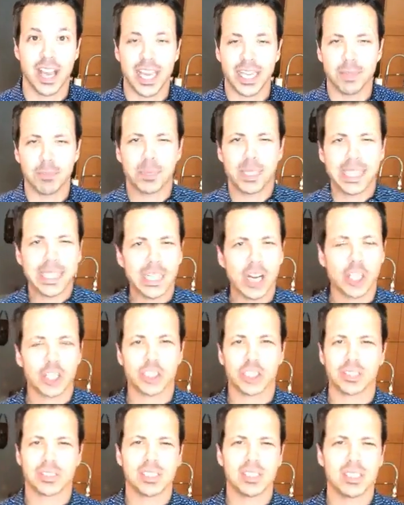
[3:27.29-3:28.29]
And being in
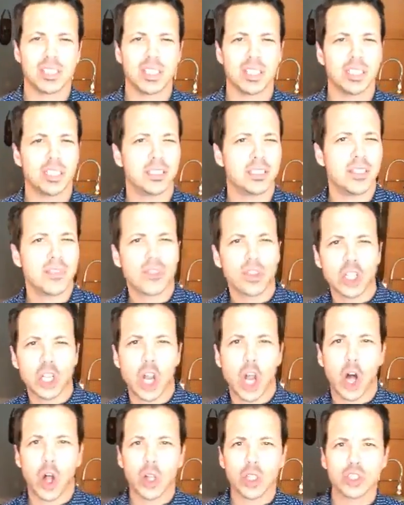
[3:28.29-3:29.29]
Argentina in a different
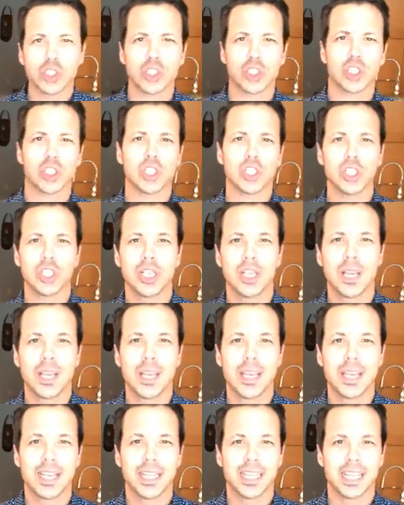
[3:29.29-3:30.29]
culture,
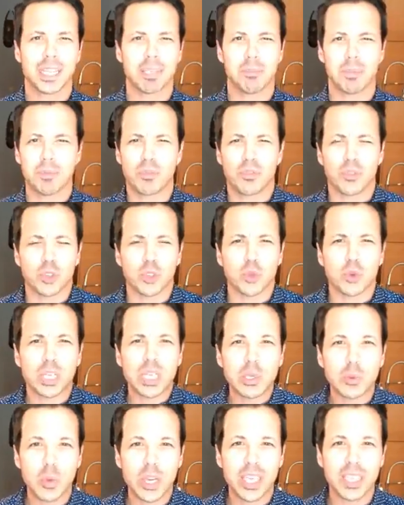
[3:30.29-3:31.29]
like for
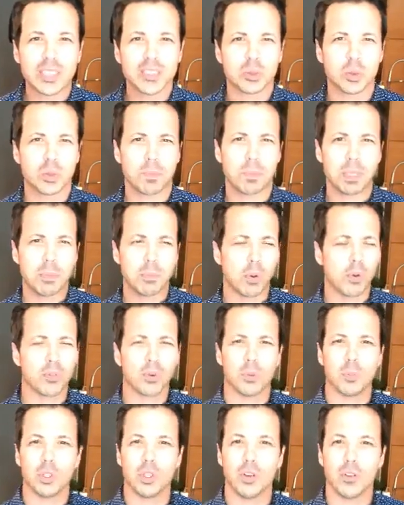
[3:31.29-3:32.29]
3 weeks with people
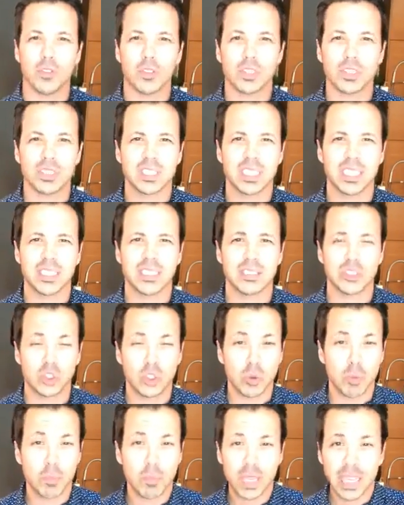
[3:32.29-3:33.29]
from university,
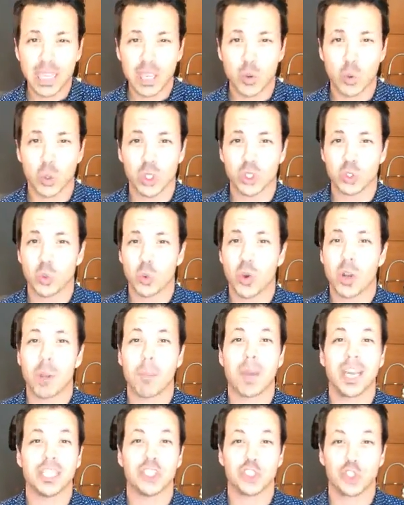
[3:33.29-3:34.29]
to me was one of
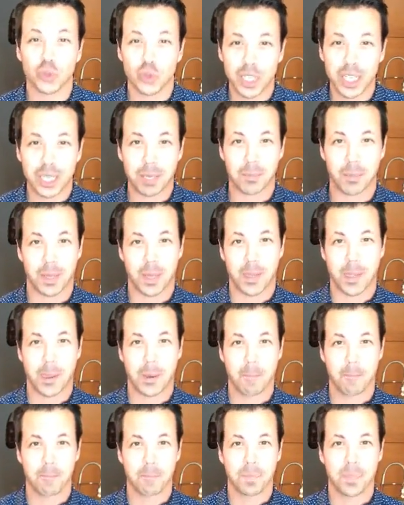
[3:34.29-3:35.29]
my dreams.
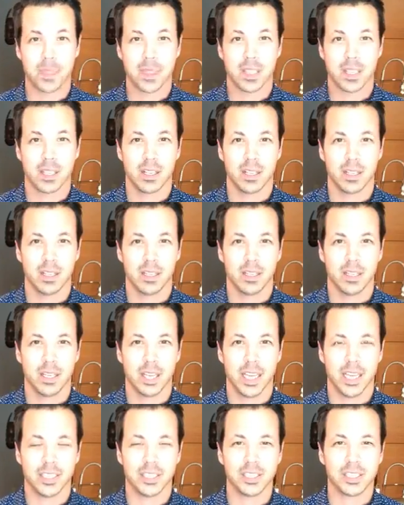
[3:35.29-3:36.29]

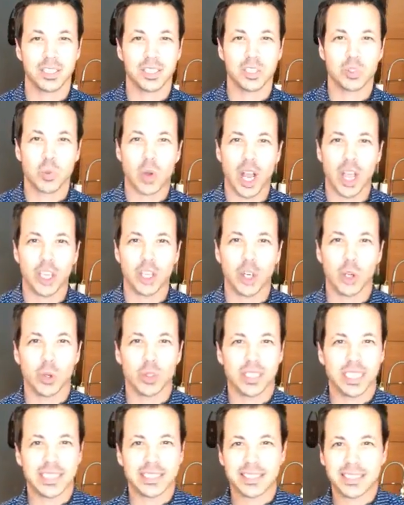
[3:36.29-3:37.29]
And this is why,
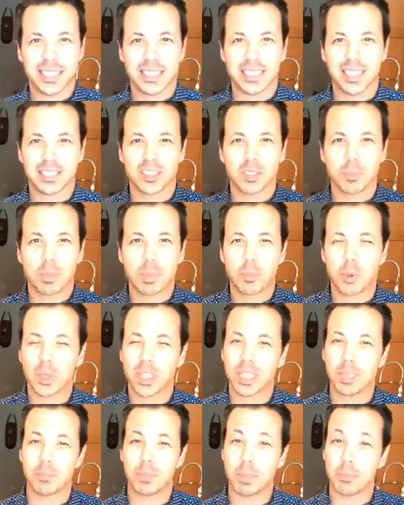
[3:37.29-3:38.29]
they say that some people
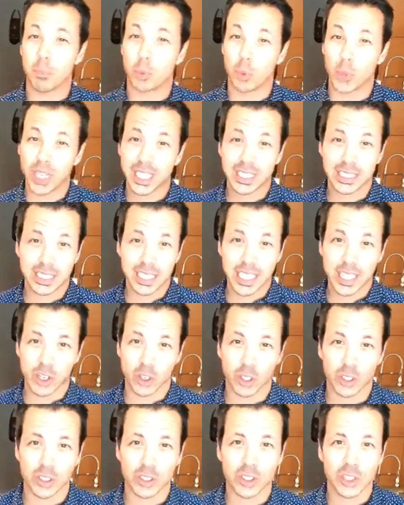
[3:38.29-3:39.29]
can be
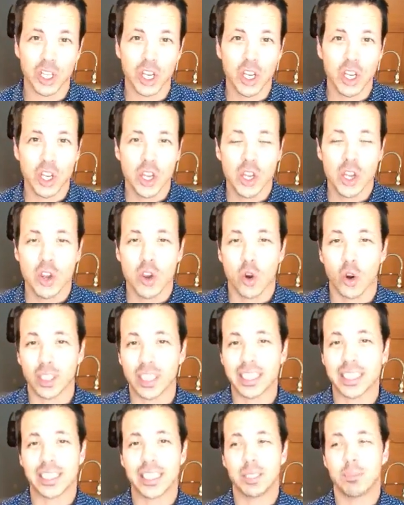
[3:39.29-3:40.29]
bricklayers or
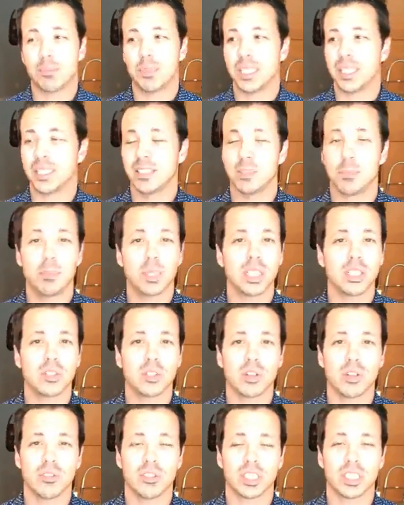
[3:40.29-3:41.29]
they can be the
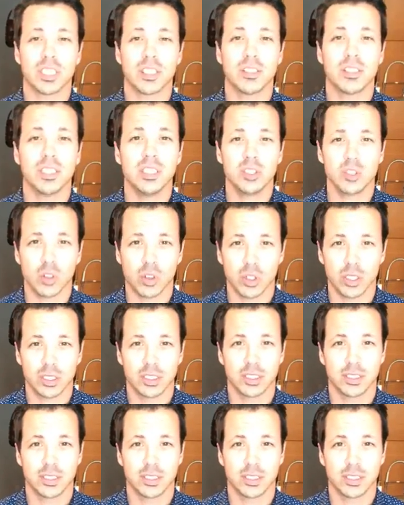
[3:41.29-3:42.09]
builder of a cathedral.